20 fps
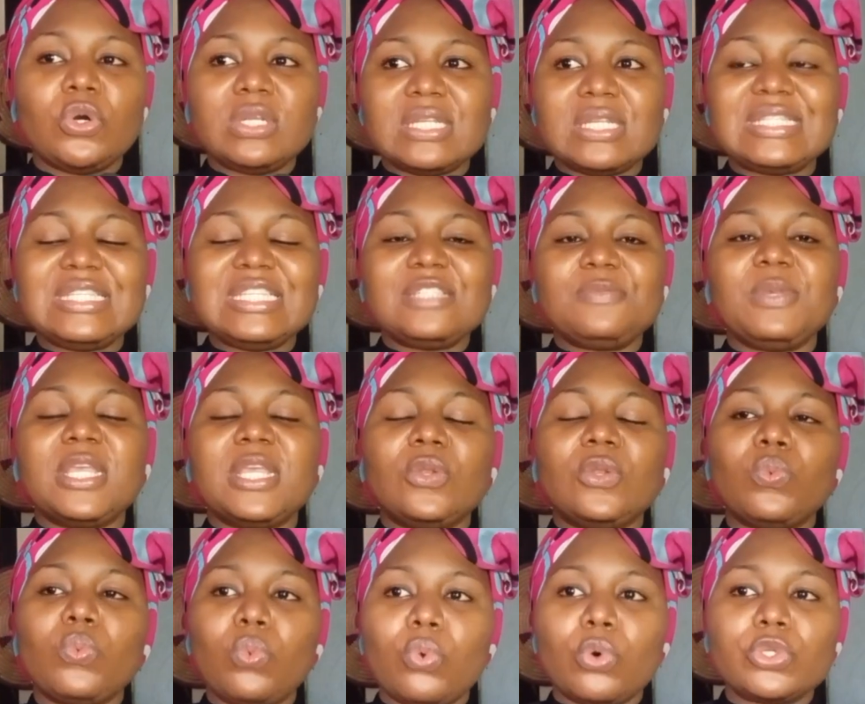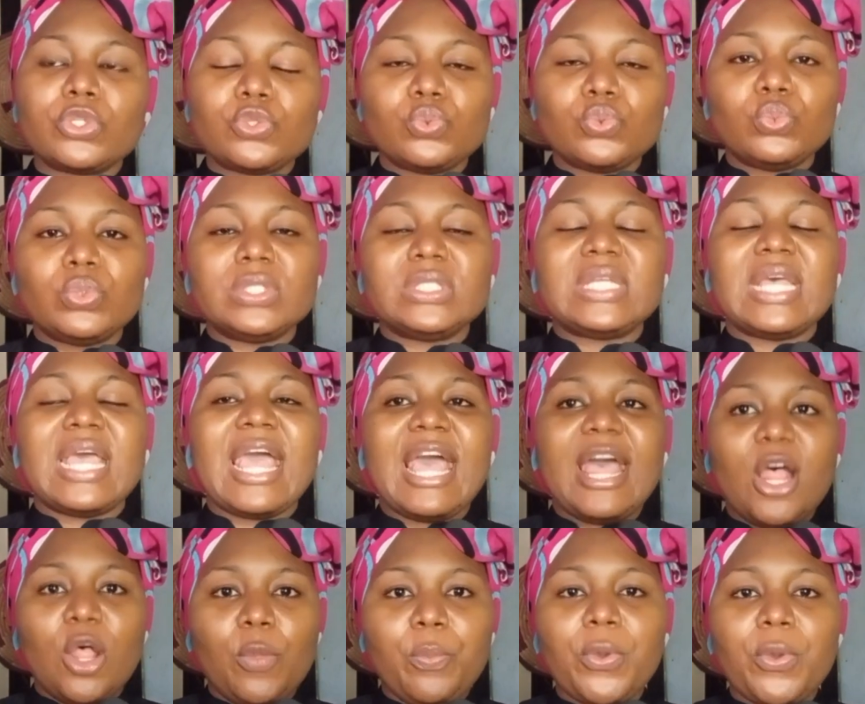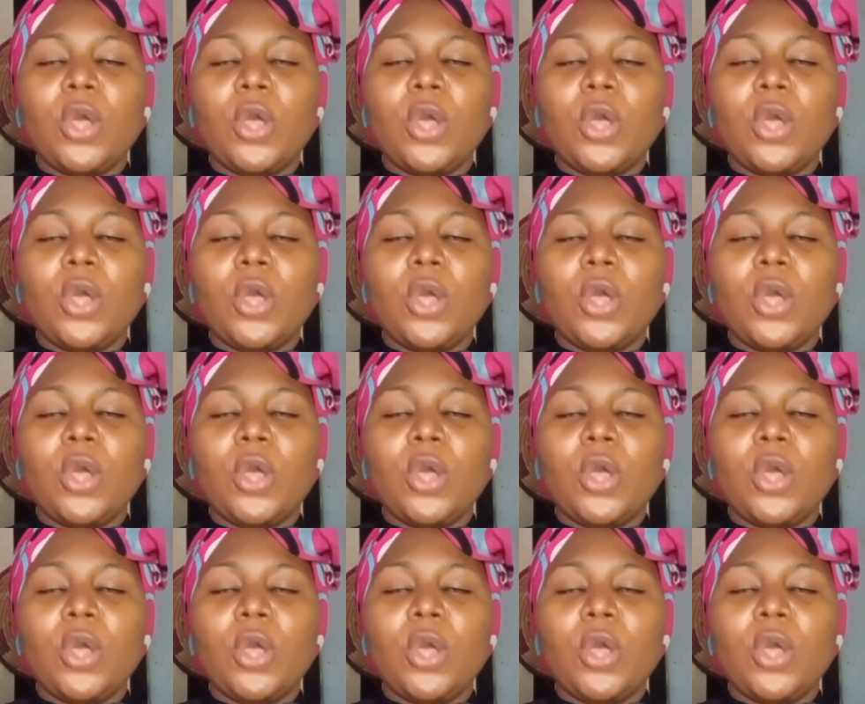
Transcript: honestly speaking, what will help